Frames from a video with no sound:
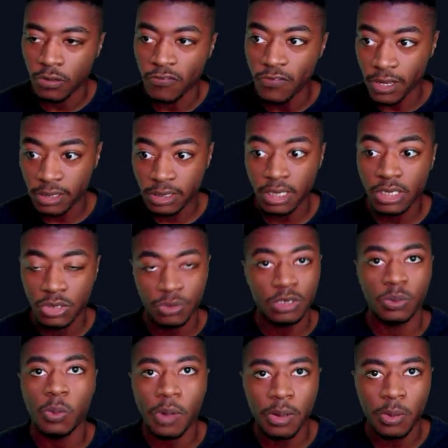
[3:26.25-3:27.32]
Venti
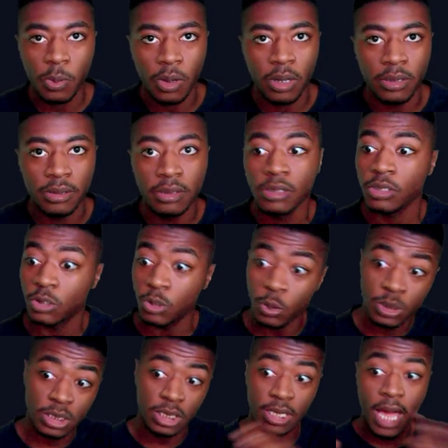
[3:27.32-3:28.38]
3.1,
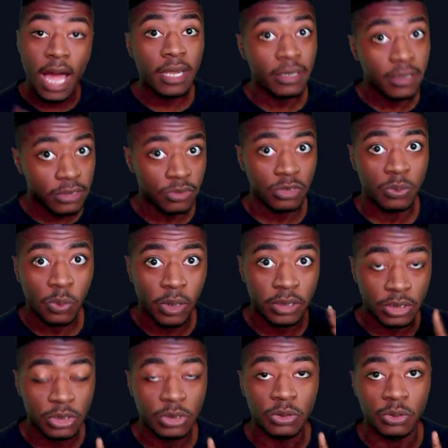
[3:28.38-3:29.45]
Kusanali
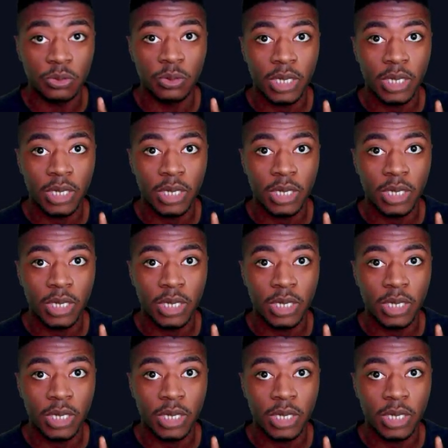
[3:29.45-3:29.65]
3.2,